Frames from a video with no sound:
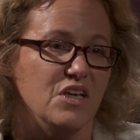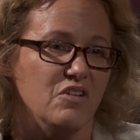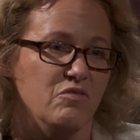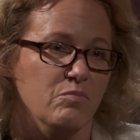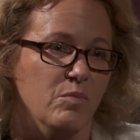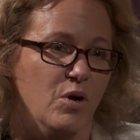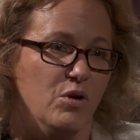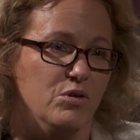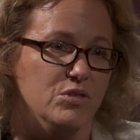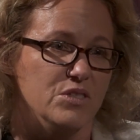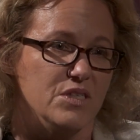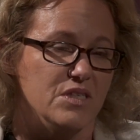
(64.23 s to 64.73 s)
of
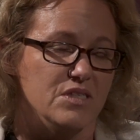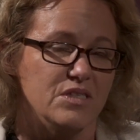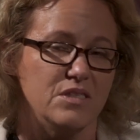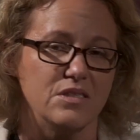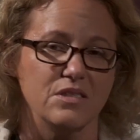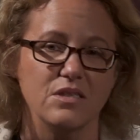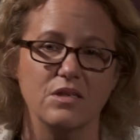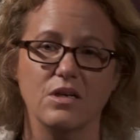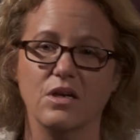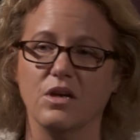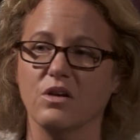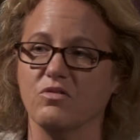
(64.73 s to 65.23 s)

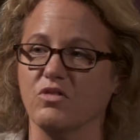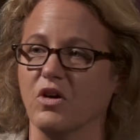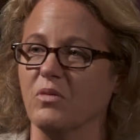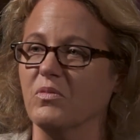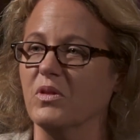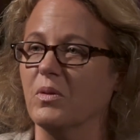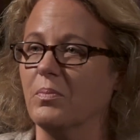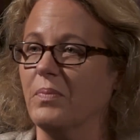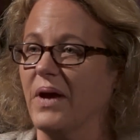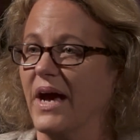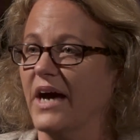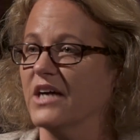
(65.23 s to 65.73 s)
Moses from
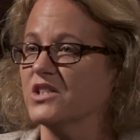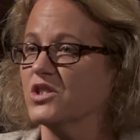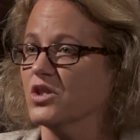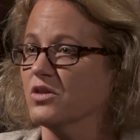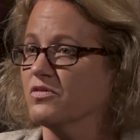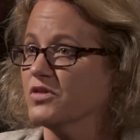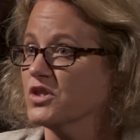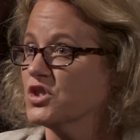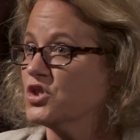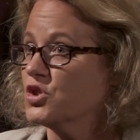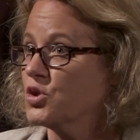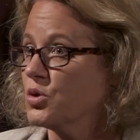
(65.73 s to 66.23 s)
the
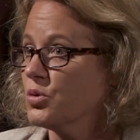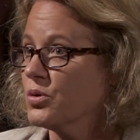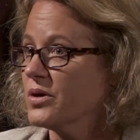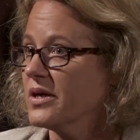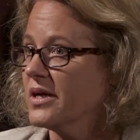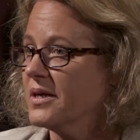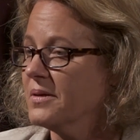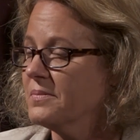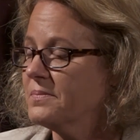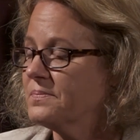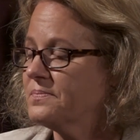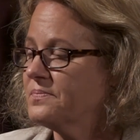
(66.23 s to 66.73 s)
Passover
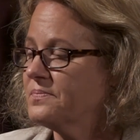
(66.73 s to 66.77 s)
story.